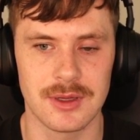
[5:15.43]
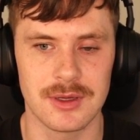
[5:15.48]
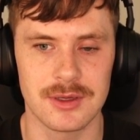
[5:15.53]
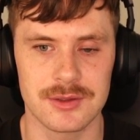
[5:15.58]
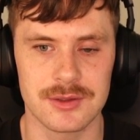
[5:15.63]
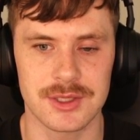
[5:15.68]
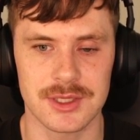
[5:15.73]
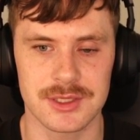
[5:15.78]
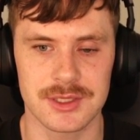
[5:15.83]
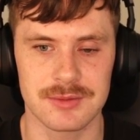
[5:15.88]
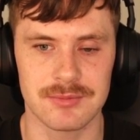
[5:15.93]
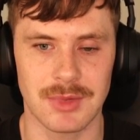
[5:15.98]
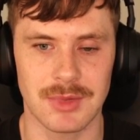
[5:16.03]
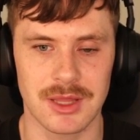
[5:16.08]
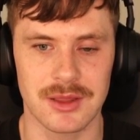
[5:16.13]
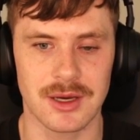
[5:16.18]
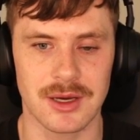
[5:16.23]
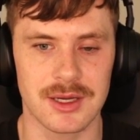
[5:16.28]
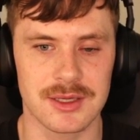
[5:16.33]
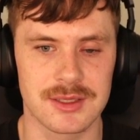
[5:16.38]
just my
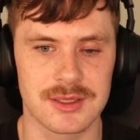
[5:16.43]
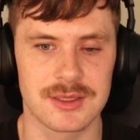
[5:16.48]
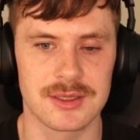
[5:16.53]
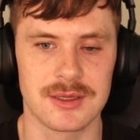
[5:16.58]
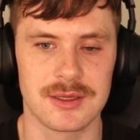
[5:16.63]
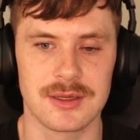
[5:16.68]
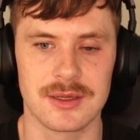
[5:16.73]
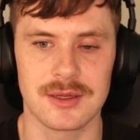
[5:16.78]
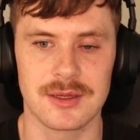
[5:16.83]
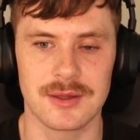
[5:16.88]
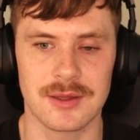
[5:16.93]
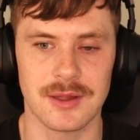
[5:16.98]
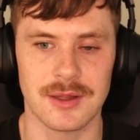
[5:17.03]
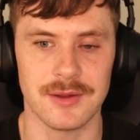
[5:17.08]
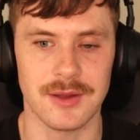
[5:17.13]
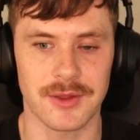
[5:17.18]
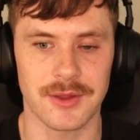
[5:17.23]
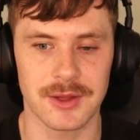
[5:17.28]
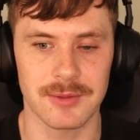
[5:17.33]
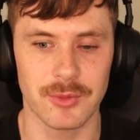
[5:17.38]
thoughts,
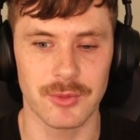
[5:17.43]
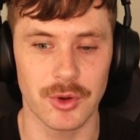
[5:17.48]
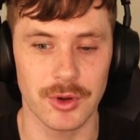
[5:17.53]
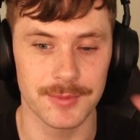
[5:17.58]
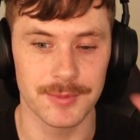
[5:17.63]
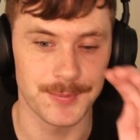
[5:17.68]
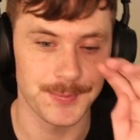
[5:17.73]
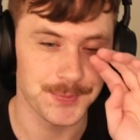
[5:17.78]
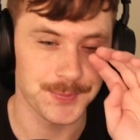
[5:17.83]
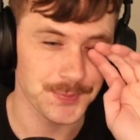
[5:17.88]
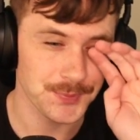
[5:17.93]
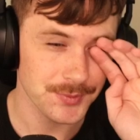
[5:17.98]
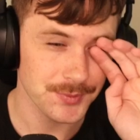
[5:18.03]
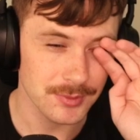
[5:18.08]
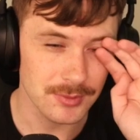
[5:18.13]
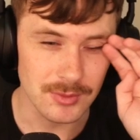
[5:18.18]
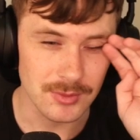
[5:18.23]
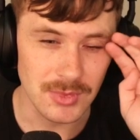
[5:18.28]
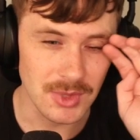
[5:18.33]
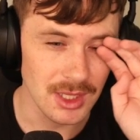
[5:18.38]
nothing more.
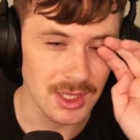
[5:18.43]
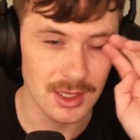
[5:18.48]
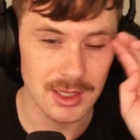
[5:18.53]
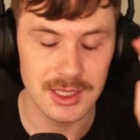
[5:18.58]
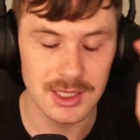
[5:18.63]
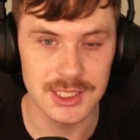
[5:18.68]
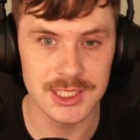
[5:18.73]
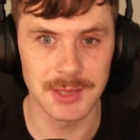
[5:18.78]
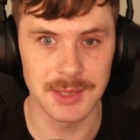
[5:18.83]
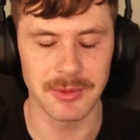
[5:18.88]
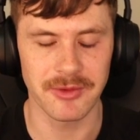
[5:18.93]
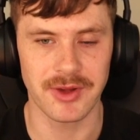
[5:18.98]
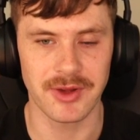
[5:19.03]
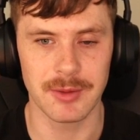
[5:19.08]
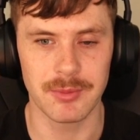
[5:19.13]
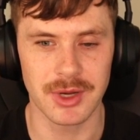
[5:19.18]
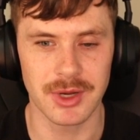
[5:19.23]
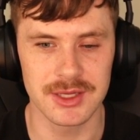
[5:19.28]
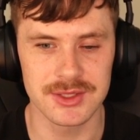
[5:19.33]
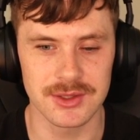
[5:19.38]

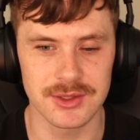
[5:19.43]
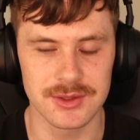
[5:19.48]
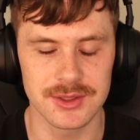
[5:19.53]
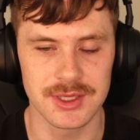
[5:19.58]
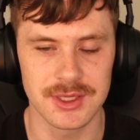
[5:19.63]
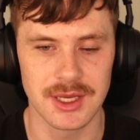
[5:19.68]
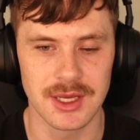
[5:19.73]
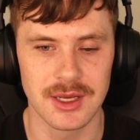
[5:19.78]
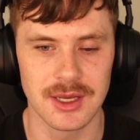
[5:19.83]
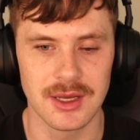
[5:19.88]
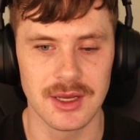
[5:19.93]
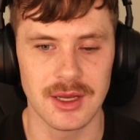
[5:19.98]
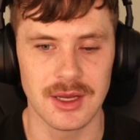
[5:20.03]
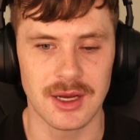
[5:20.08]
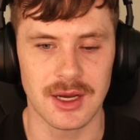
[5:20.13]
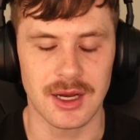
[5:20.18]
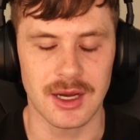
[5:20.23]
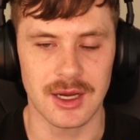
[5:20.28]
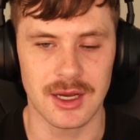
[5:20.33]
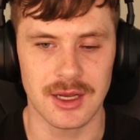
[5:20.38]
Simplified puzzles,
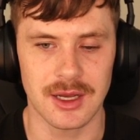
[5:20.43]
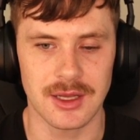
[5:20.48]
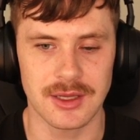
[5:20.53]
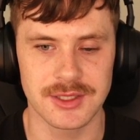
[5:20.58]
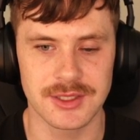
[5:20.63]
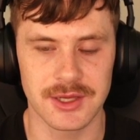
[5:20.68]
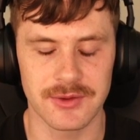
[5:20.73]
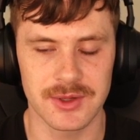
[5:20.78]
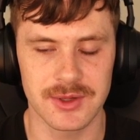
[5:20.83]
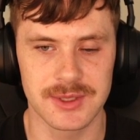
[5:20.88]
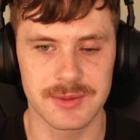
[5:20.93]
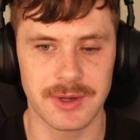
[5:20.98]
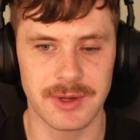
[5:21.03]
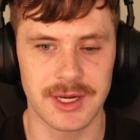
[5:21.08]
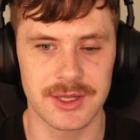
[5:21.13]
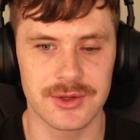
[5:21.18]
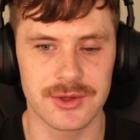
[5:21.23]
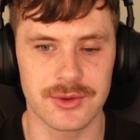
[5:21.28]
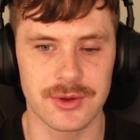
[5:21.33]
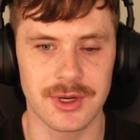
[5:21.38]

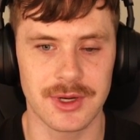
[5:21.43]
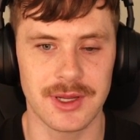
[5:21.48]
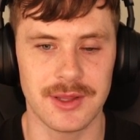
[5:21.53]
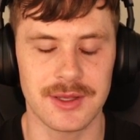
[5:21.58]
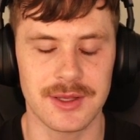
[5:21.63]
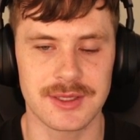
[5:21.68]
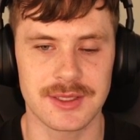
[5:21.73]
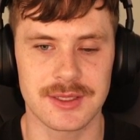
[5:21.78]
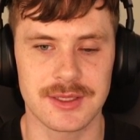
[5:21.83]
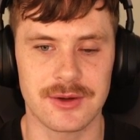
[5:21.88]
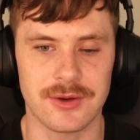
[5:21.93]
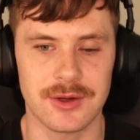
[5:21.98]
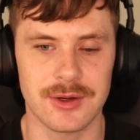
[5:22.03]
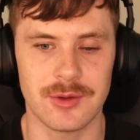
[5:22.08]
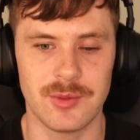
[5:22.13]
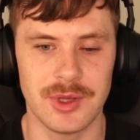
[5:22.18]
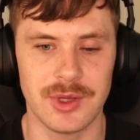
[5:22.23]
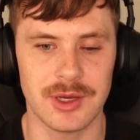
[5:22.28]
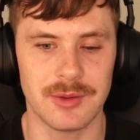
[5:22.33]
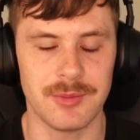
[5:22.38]
self-explanatory. This is going to
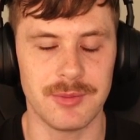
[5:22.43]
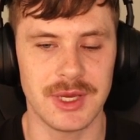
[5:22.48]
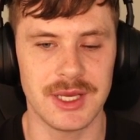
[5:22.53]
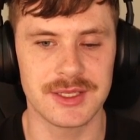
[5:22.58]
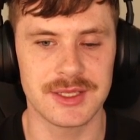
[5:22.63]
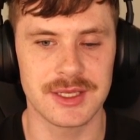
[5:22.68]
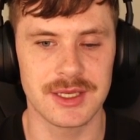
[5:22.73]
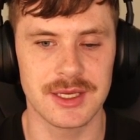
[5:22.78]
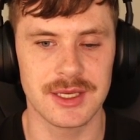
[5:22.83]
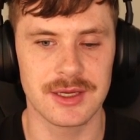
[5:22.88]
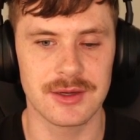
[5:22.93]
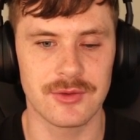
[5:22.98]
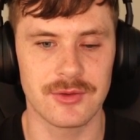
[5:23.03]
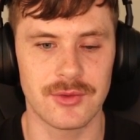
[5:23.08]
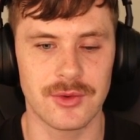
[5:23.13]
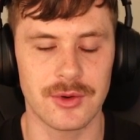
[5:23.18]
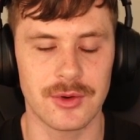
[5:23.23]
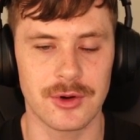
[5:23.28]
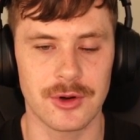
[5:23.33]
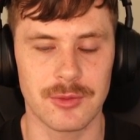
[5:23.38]
be amazing
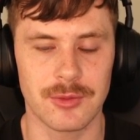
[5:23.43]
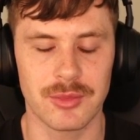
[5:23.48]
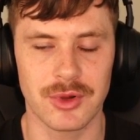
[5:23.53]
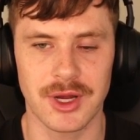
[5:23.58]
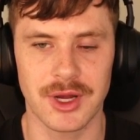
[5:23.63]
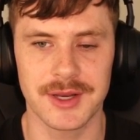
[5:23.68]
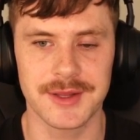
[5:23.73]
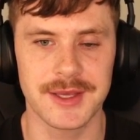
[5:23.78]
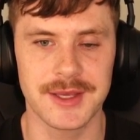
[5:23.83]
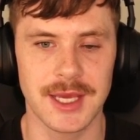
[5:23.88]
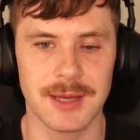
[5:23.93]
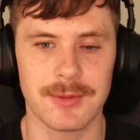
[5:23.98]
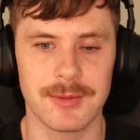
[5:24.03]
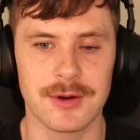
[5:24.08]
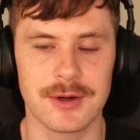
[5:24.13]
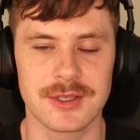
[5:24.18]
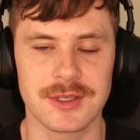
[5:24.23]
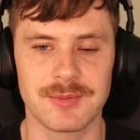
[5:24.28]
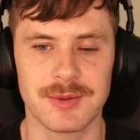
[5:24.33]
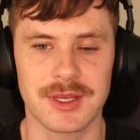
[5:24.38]
for blind
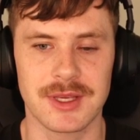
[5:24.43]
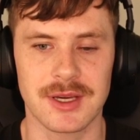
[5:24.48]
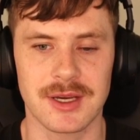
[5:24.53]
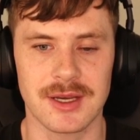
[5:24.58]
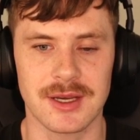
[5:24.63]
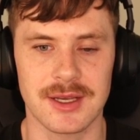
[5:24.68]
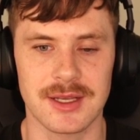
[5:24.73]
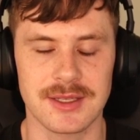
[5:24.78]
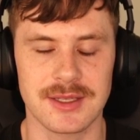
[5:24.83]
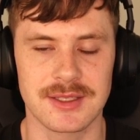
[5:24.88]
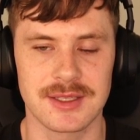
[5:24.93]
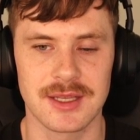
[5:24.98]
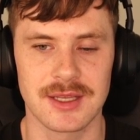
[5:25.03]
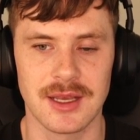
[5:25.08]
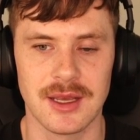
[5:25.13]
gamers because